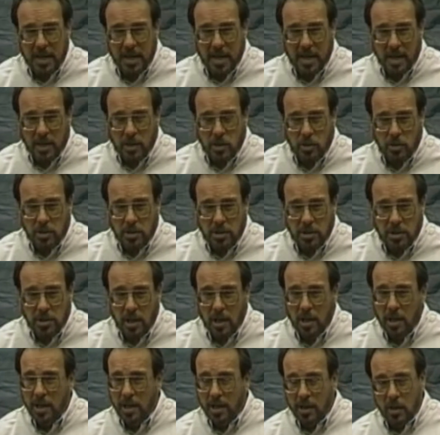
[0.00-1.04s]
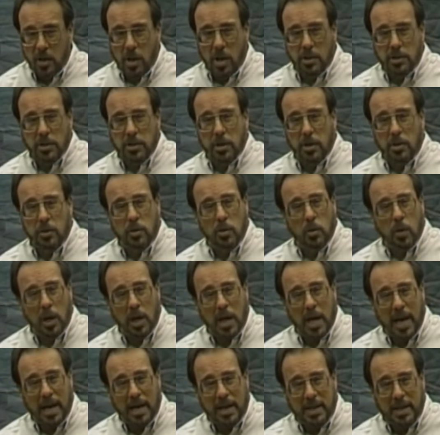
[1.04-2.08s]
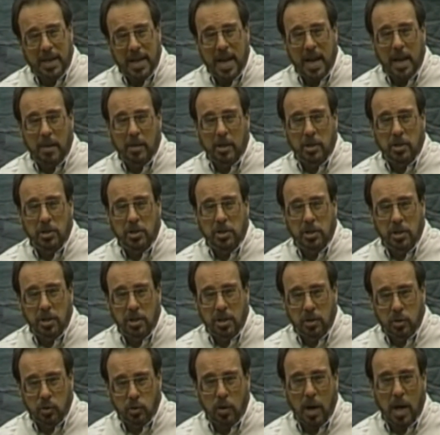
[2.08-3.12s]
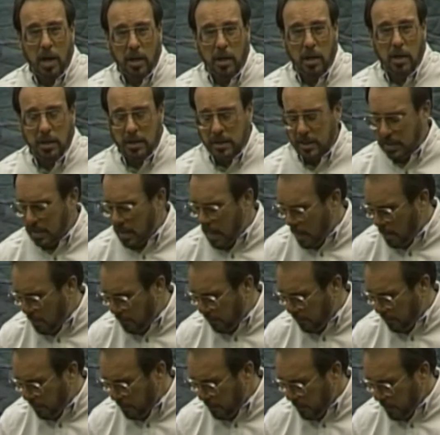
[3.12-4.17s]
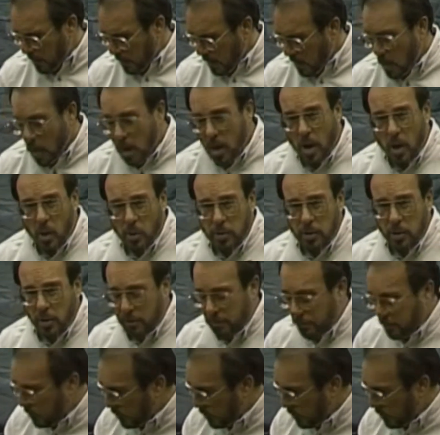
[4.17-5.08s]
dangerous. It can also do a lot of damage to the truck itself. Oh, don't